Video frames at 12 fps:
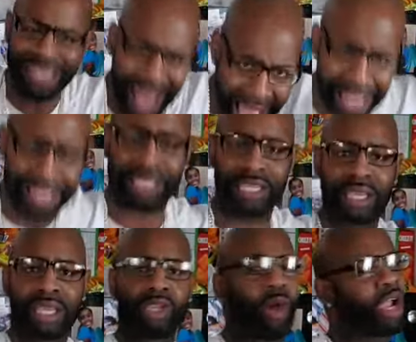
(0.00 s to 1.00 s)
not,
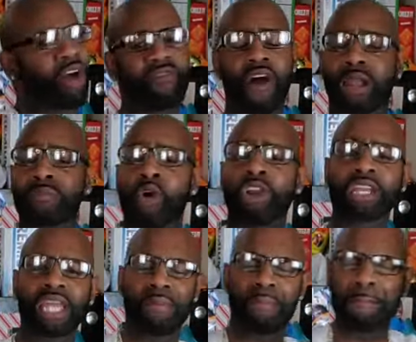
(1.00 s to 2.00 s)
you ain't gonna find a more
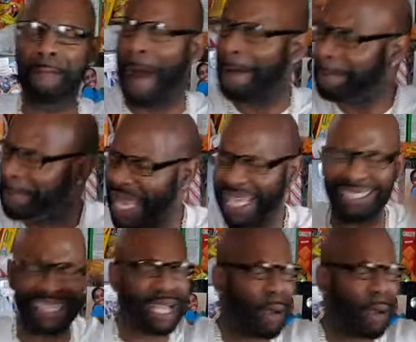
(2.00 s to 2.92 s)
lit, amazing,